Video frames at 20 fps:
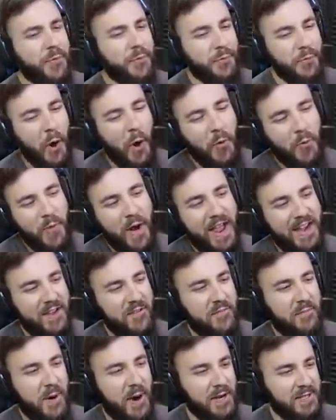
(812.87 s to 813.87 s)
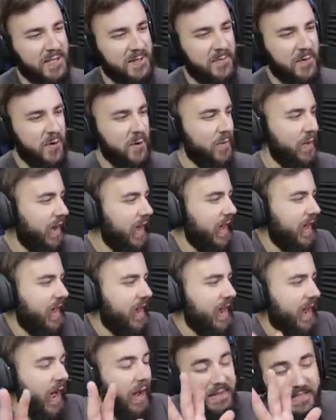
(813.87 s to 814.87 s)
roll rat if possible, but hey,
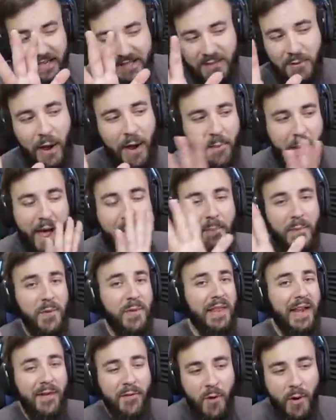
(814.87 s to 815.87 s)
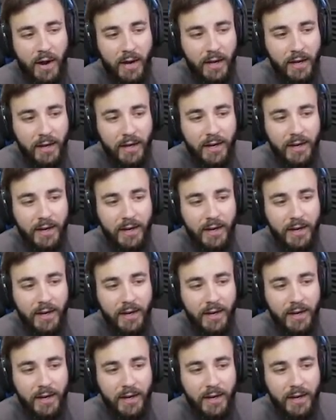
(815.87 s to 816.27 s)
I'll take the, I'm happy with the level one.